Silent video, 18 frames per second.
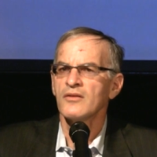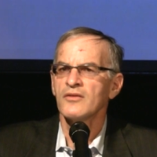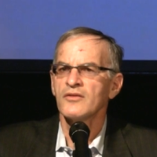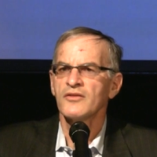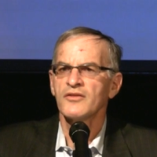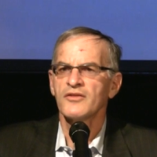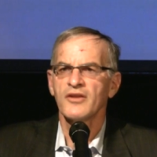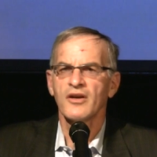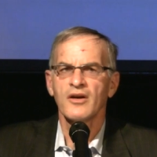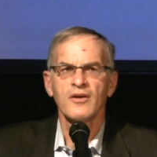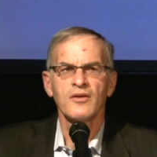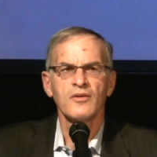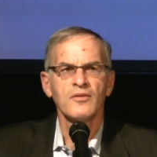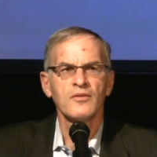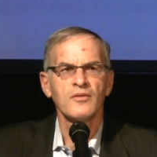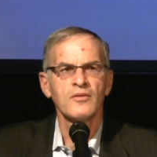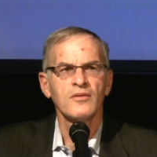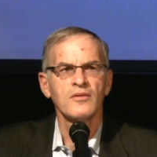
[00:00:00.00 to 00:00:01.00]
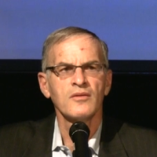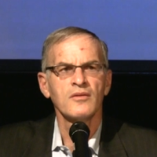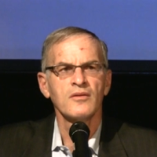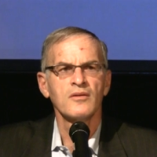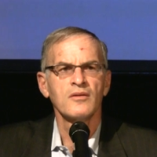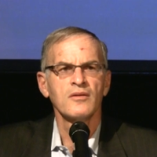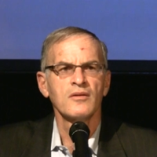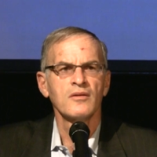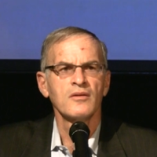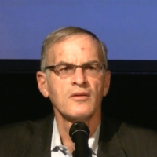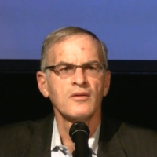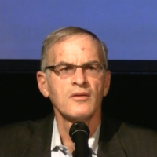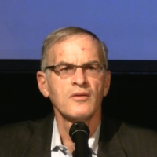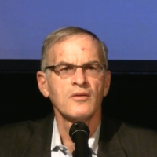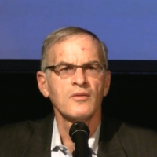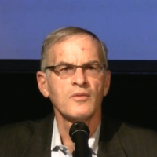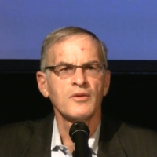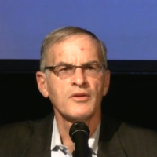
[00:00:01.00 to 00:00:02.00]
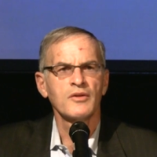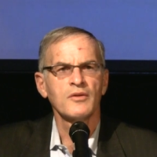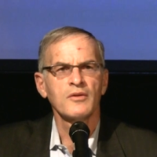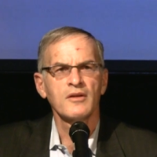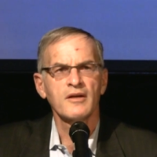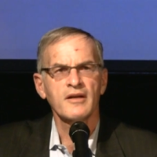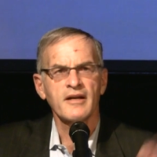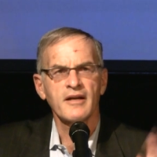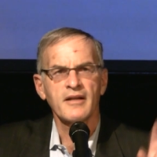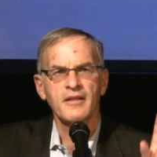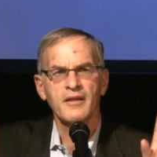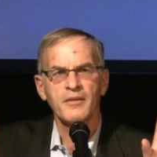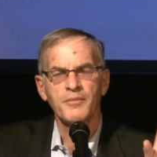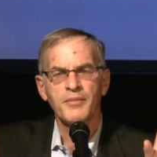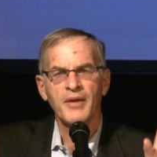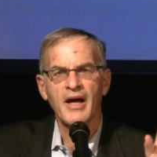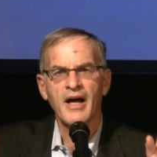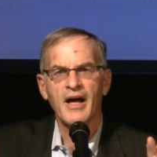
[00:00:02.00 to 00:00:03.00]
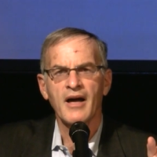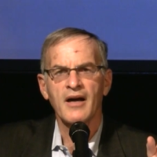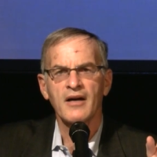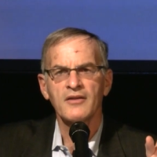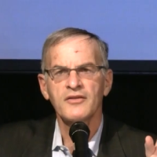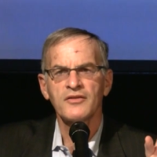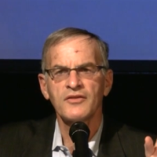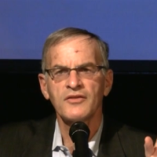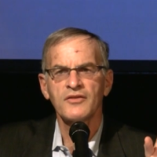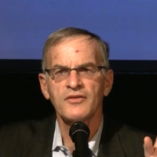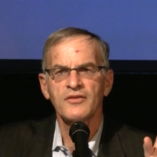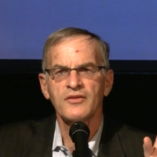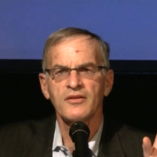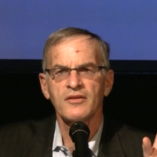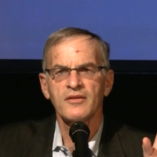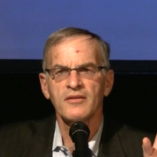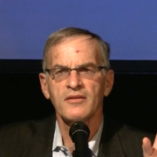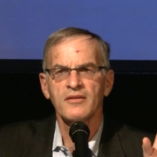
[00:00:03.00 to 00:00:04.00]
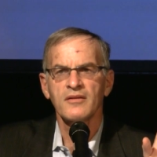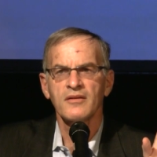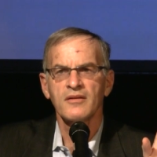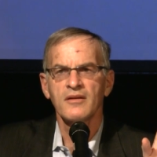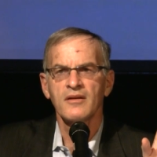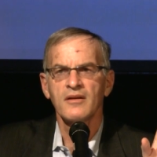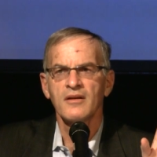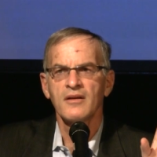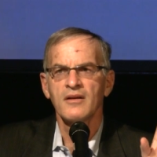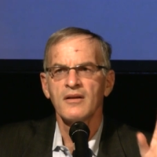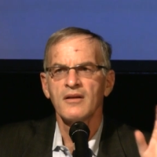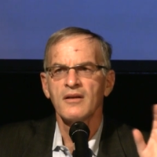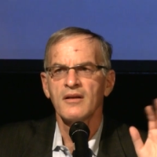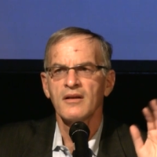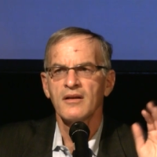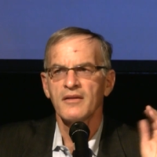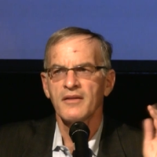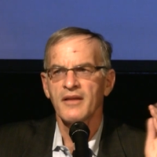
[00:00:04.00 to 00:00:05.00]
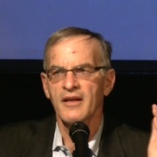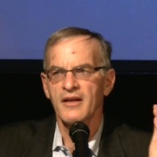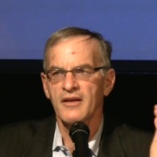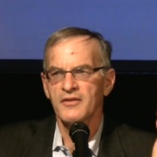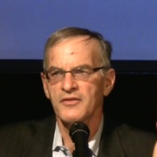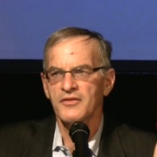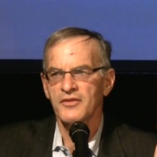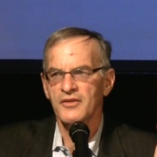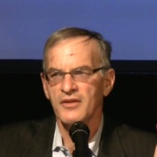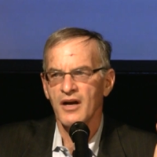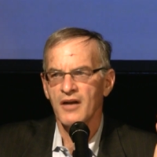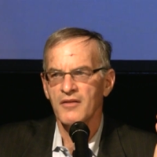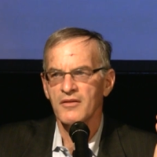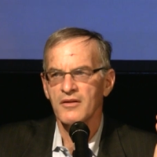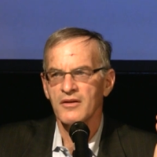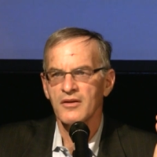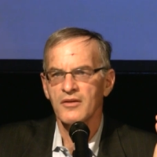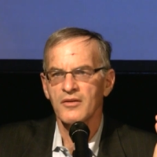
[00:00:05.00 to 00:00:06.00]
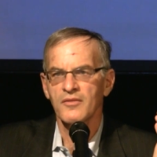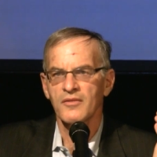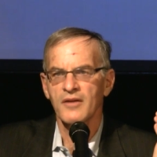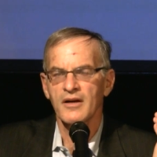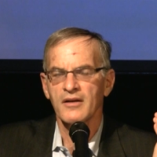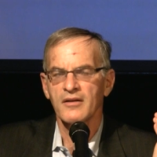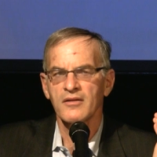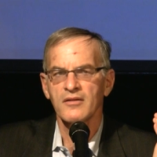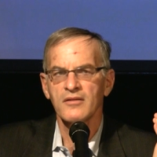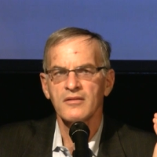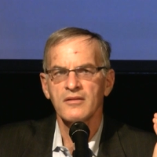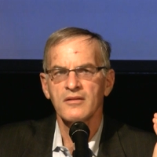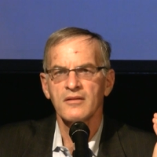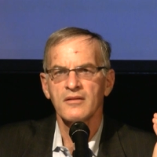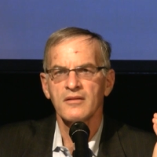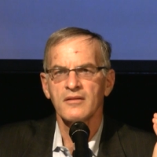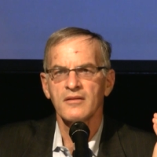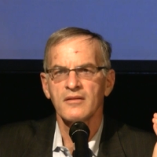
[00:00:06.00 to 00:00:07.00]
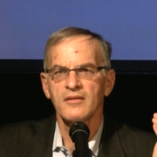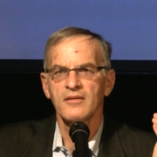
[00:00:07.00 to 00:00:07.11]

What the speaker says: So, when you look at the past, the historical record,